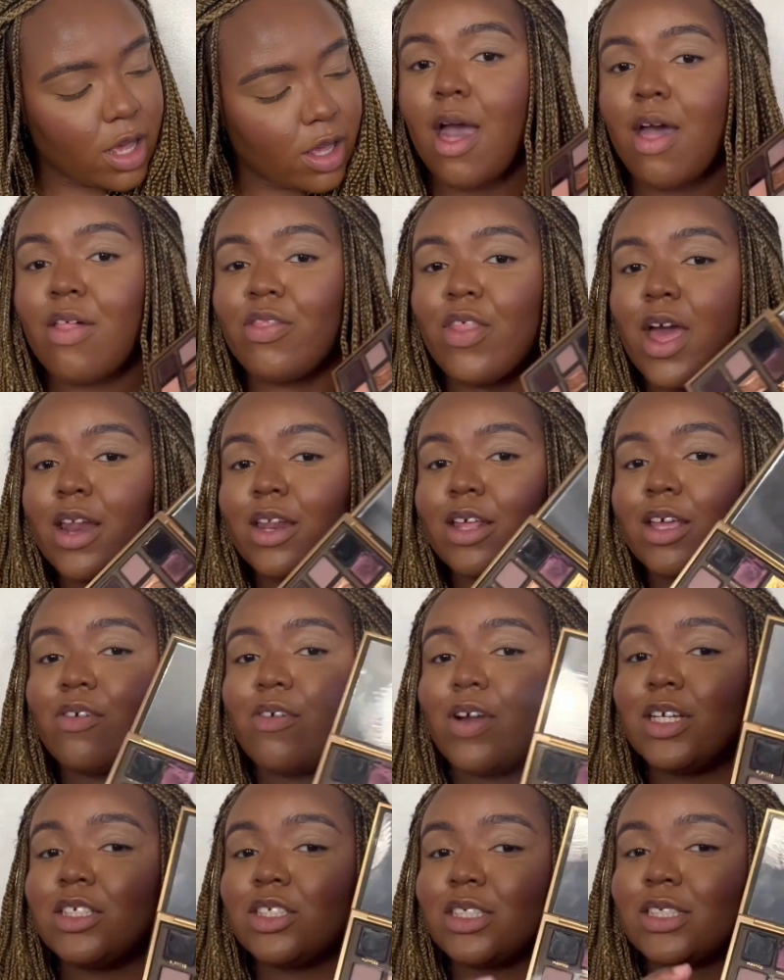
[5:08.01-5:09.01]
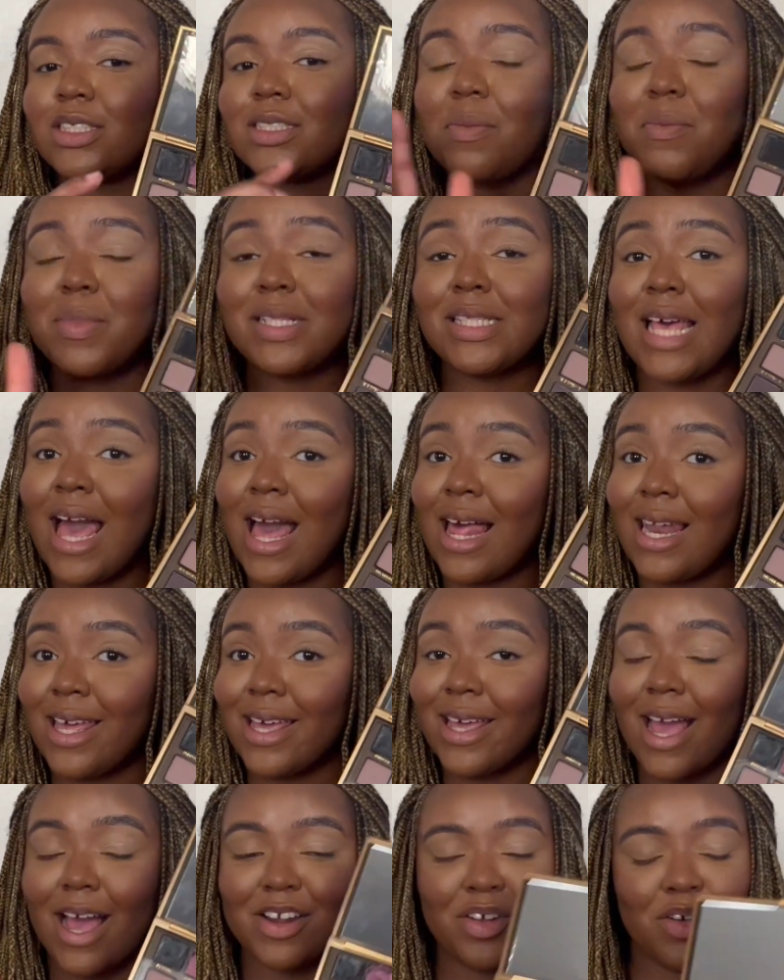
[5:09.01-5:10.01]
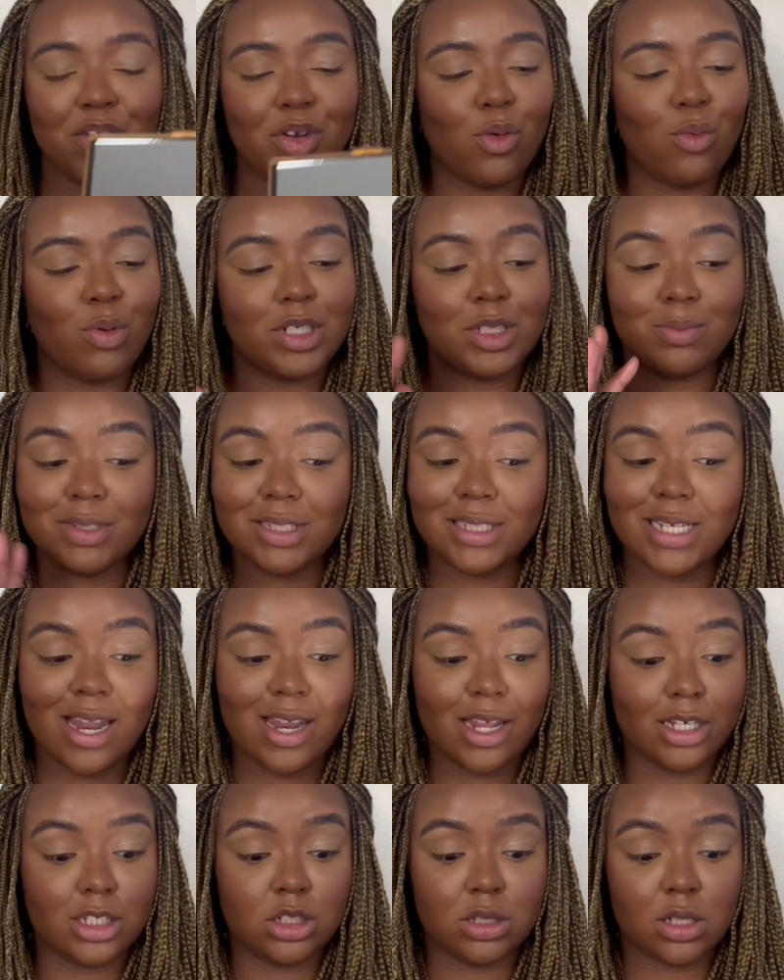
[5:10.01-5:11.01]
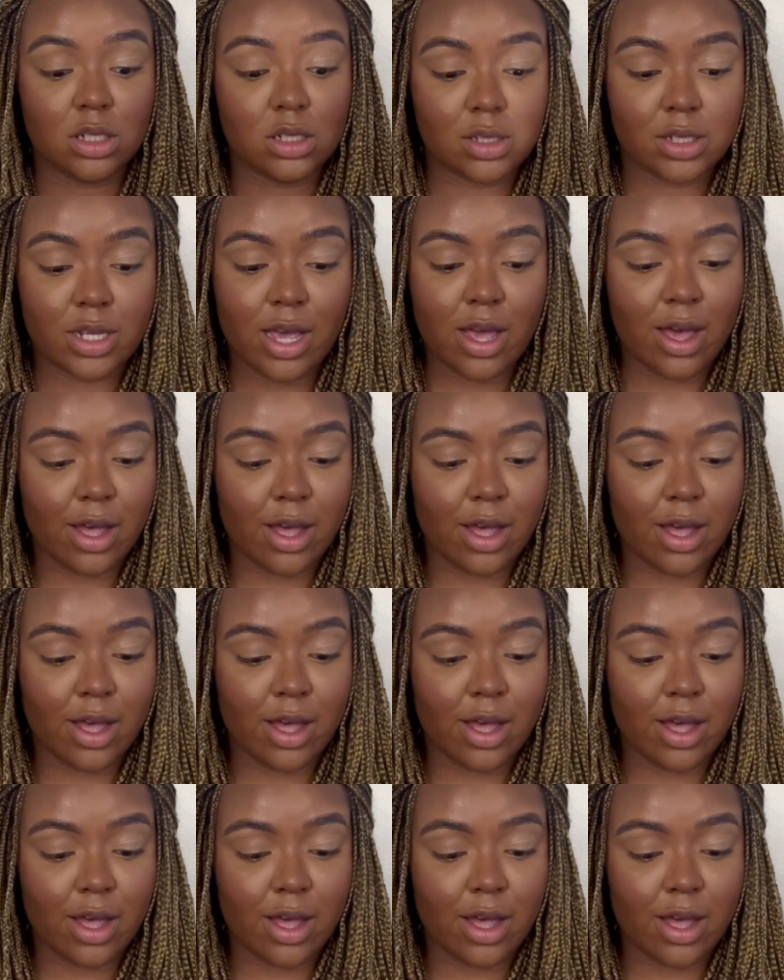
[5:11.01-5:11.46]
And then Courageous is a metallic. I don't know which metallic just yet.